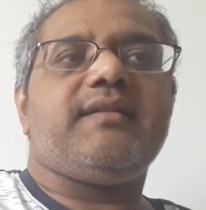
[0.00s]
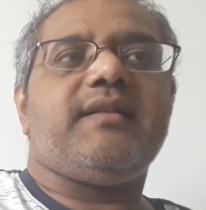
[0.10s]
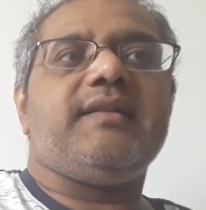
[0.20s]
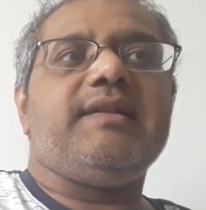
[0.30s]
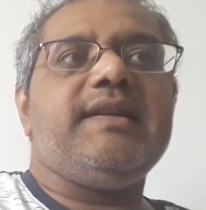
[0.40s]

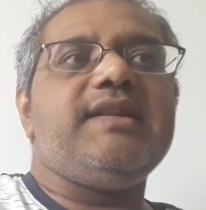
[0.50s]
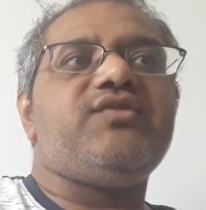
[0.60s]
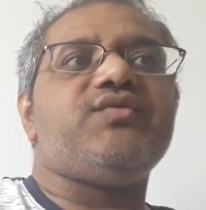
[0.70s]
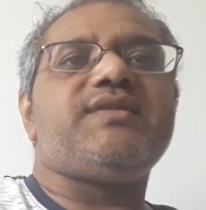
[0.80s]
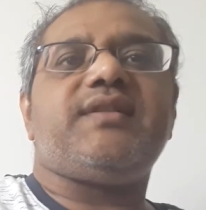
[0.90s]

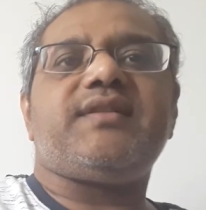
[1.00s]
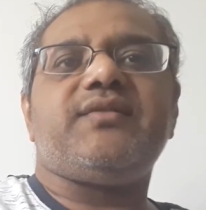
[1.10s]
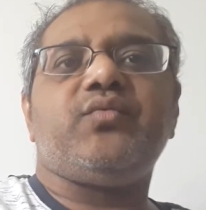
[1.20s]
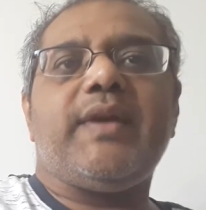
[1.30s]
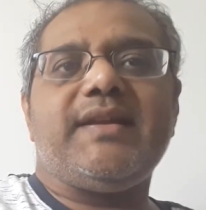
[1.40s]
lead to
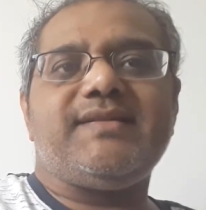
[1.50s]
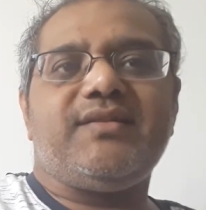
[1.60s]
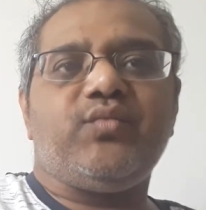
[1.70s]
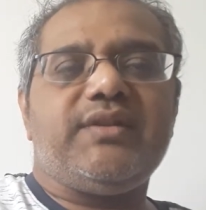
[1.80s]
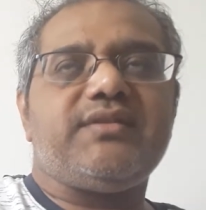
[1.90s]
certain ways
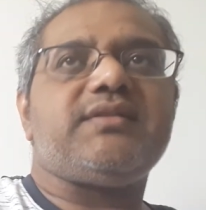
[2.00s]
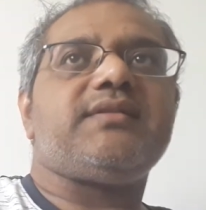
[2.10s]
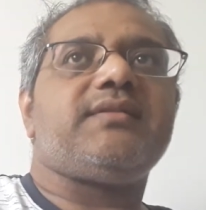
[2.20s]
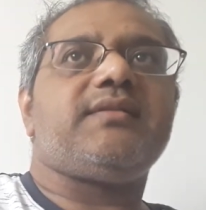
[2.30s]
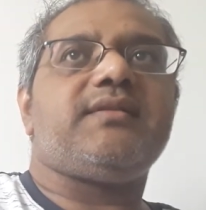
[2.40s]
in
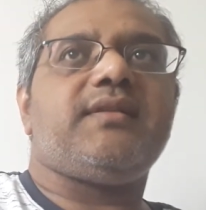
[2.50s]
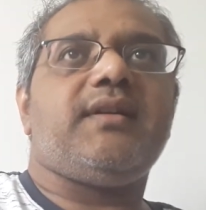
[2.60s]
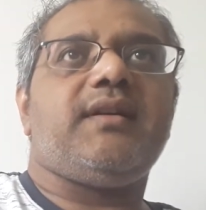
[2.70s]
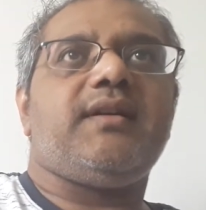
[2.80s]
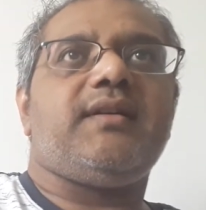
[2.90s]
which
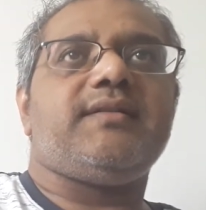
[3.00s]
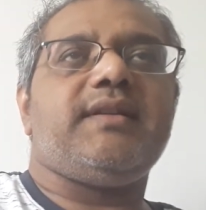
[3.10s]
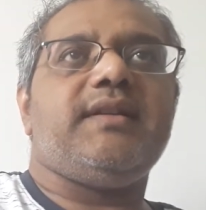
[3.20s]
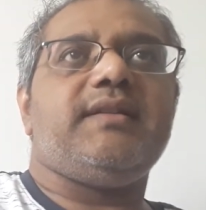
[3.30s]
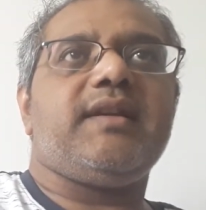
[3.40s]

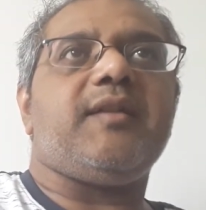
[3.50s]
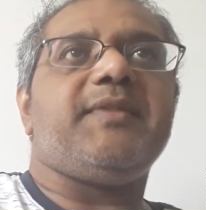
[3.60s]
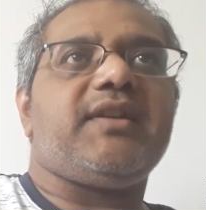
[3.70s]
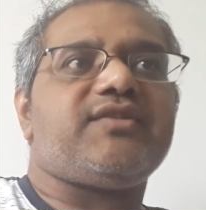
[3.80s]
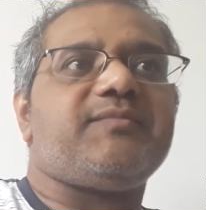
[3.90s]
the
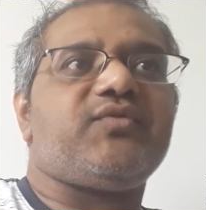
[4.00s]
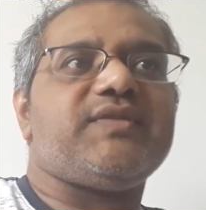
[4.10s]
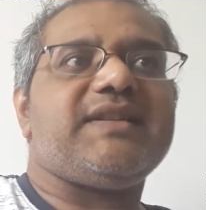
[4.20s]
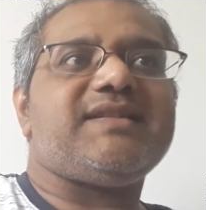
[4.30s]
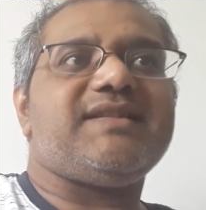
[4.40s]
communication
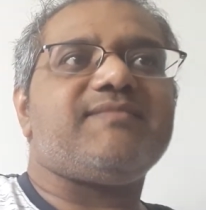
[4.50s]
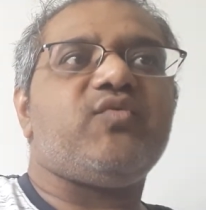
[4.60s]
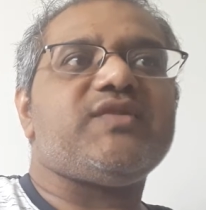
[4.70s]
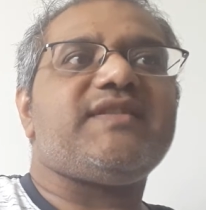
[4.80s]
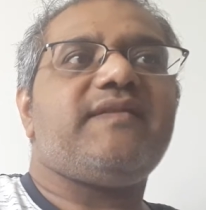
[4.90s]
process is
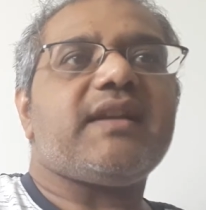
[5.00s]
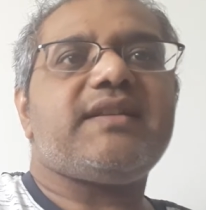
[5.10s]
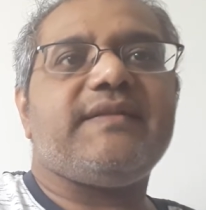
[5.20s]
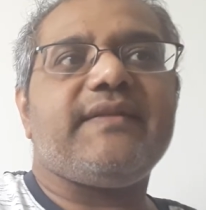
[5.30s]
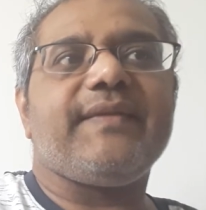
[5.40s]
most
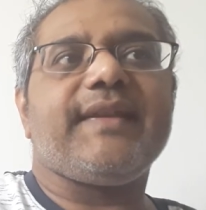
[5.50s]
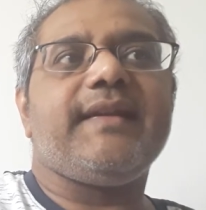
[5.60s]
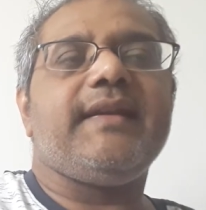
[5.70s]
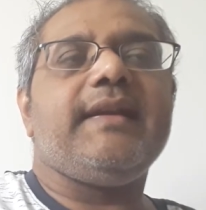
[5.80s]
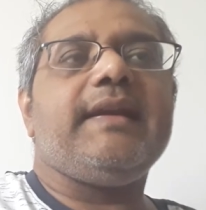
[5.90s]
effective.
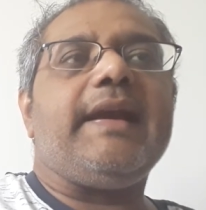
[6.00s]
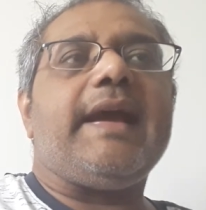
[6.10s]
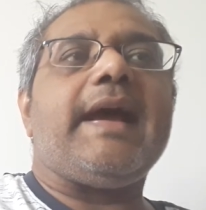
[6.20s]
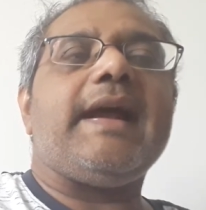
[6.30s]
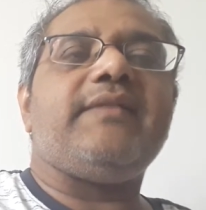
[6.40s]

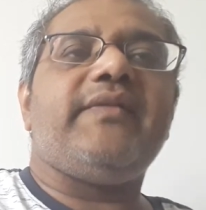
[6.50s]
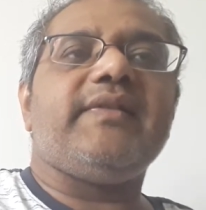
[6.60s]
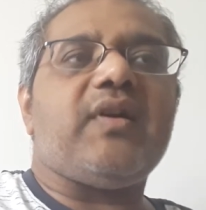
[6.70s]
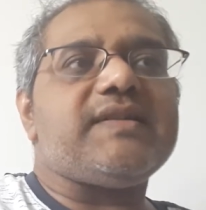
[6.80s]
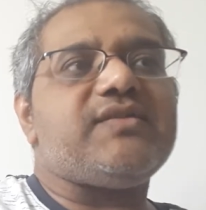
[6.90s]
And we
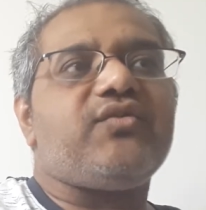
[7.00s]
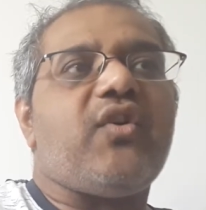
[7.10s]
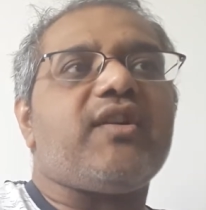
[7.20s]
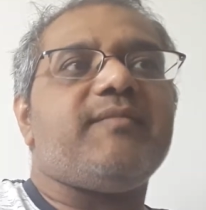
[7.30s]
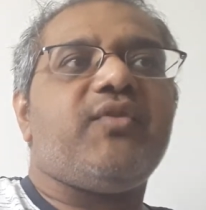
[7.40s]
will also
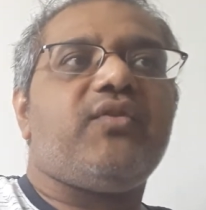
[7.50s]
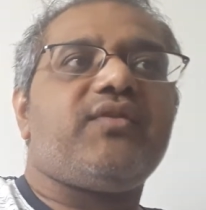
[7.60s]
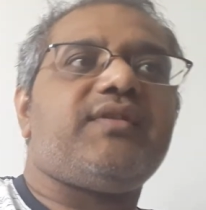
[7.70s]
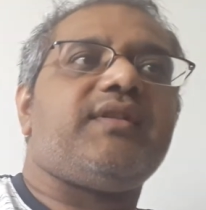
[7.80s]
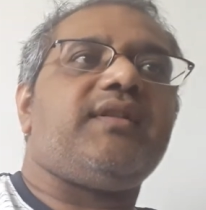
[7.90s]
talk
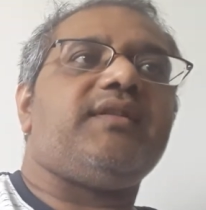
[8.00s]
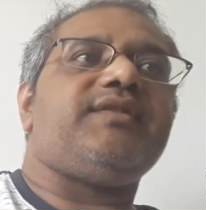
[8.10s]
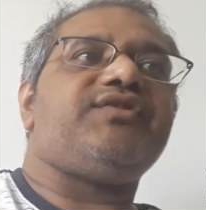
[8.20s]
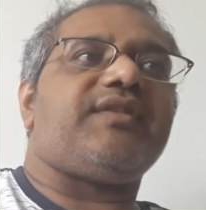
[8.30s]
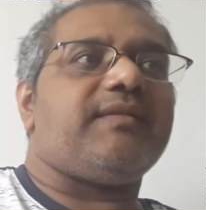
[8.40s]
about
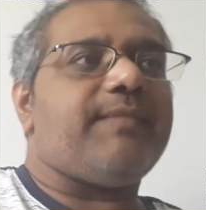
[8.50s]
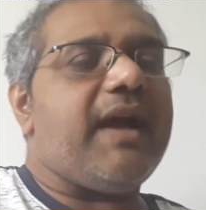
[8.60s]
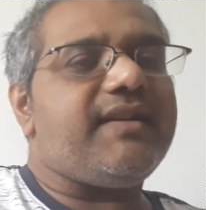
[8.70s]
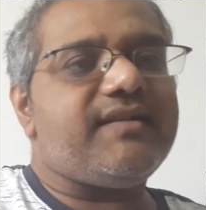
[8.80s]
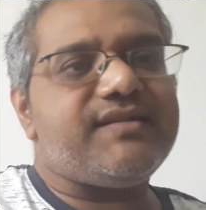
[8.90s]
the general
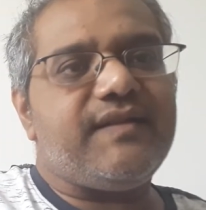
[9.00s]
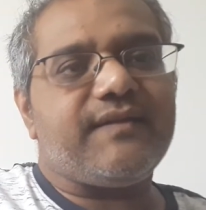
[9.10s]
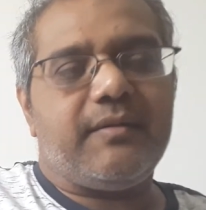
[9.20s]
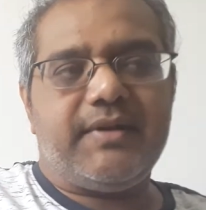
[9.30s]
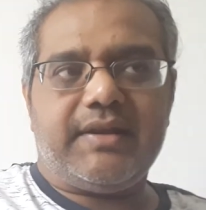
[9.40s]
barriers
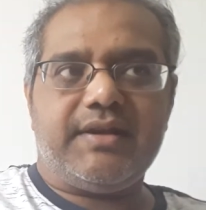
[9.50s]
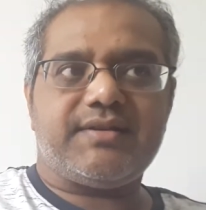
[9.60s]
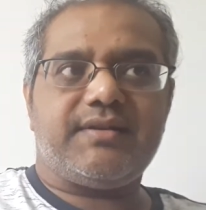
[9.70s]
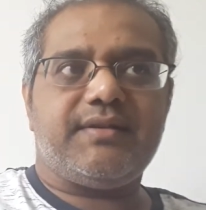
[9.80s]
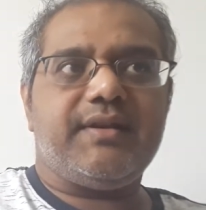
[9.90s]
of
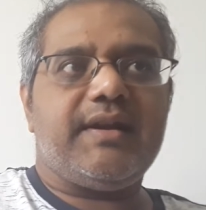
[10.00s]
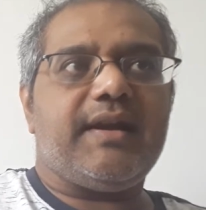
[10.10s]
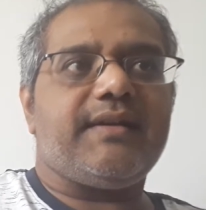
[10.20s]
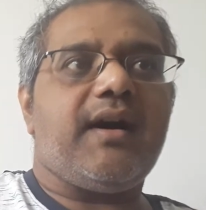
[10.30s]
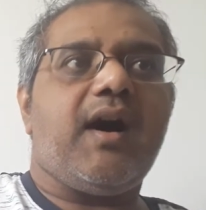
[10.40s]
communication
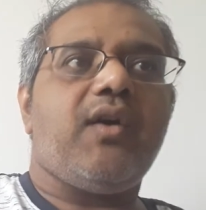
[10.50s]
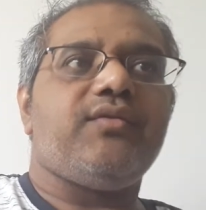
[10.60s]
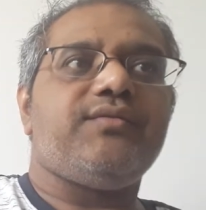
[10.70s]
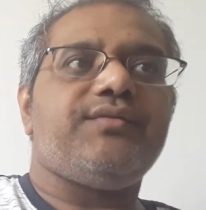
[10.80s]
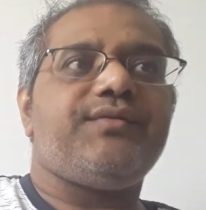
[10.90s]
and
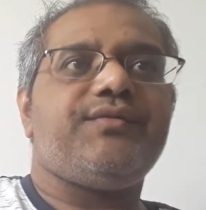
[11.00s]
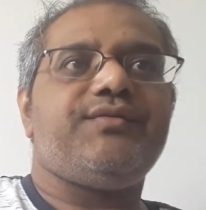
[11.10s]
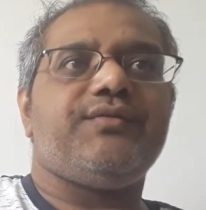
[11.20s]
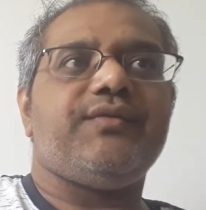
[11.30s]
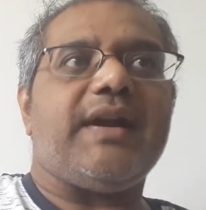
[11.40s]
how
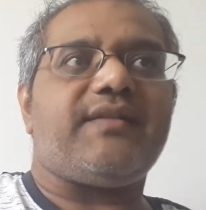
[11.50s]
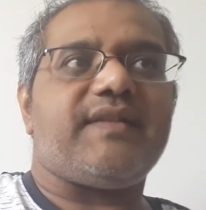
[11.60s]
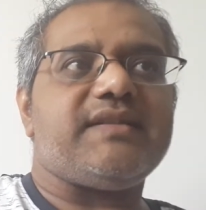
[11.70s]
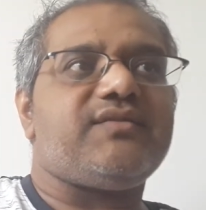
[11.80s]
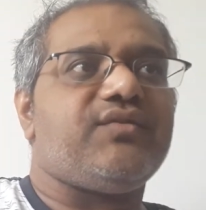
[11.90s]
to
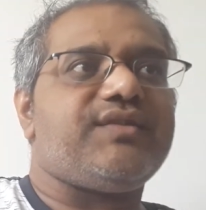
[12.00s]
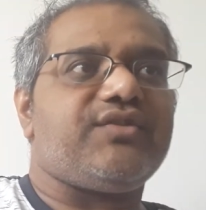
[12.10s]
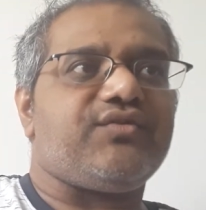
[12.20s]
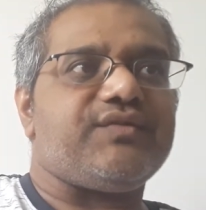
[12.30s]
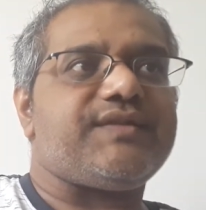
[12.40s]
address those
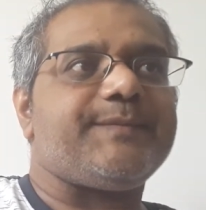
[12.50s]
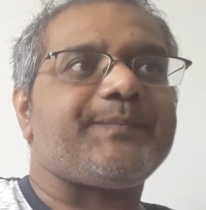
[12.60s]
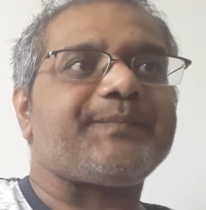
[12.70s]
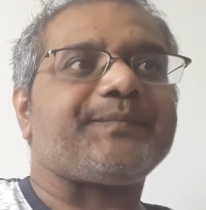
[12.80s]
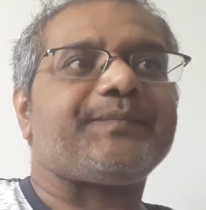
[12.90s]
issues.
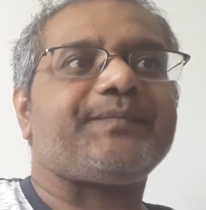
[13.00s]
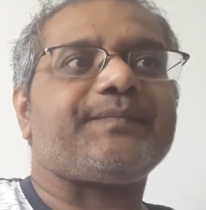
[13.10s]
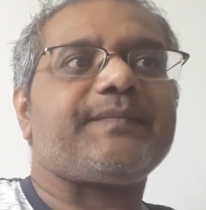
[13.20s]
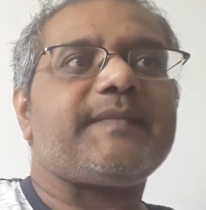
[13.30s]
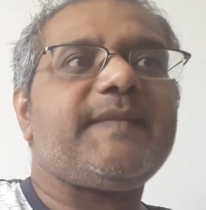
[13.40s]

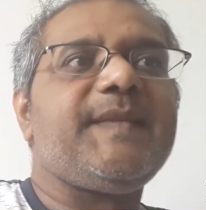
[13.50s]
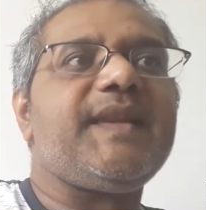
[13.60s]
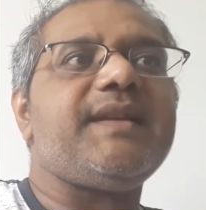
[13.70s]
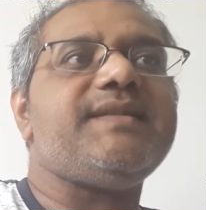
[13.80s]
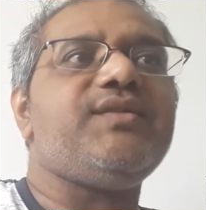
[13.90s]

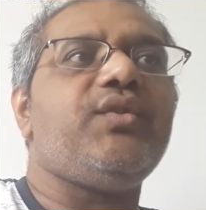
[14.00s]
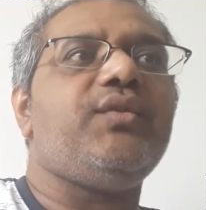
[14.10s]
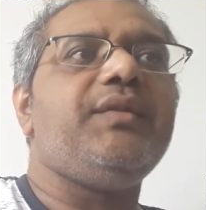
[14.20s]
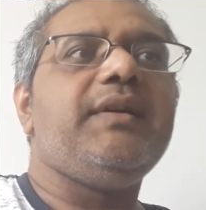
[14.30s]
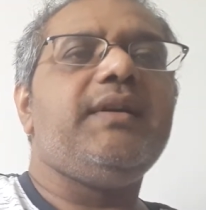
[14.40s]

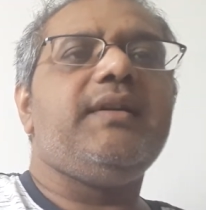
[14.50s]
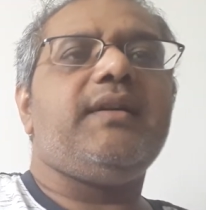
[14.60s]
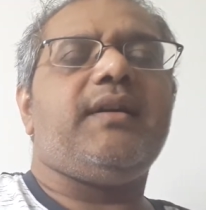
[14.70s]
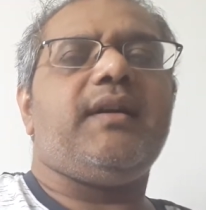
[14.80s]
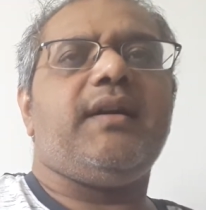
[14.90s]
So
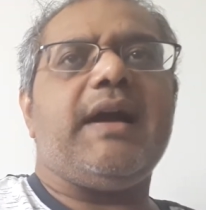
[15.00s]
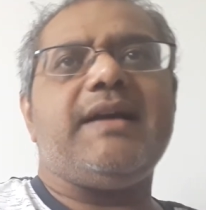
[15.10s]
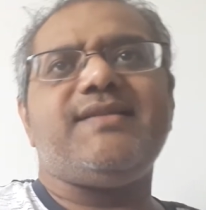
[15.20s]
as